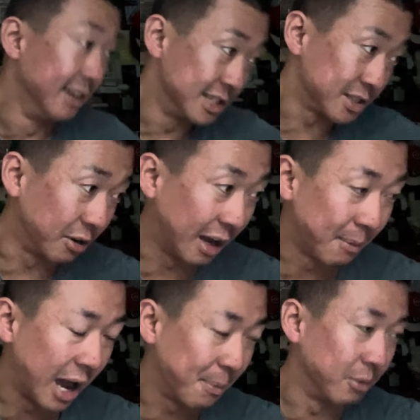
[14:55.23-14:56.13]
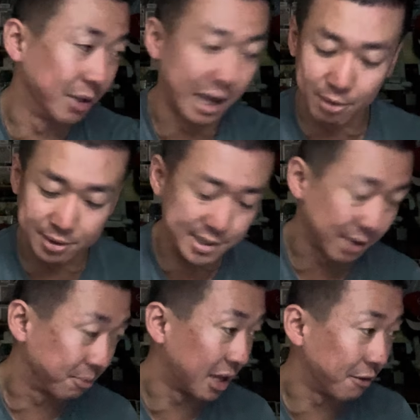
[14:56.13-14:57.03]
So I'm happy with that one. So
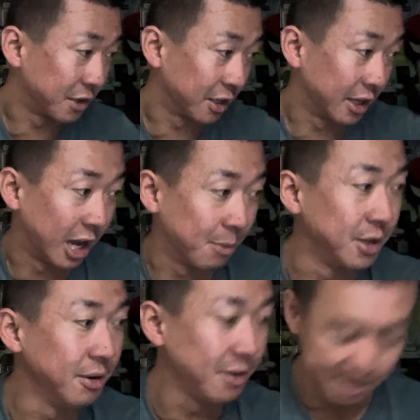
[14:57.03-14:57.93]
I'm definitely happy.